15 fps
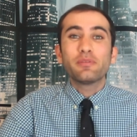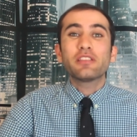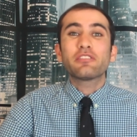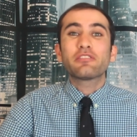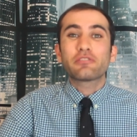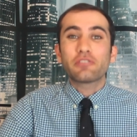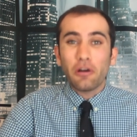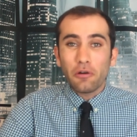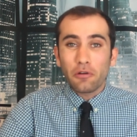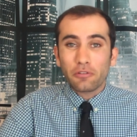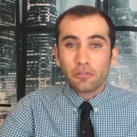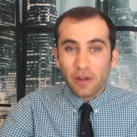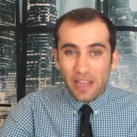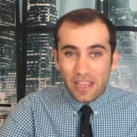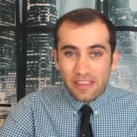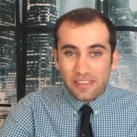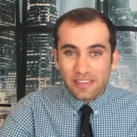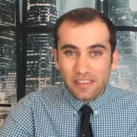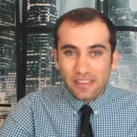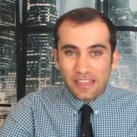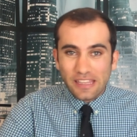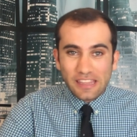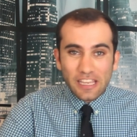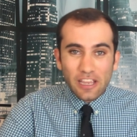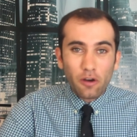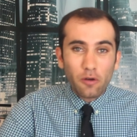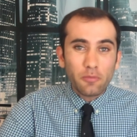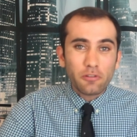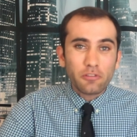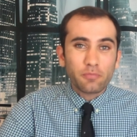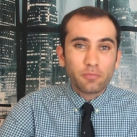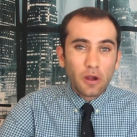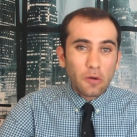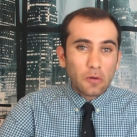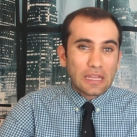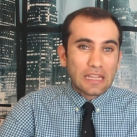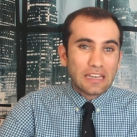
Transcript: been so crazy that they almost broke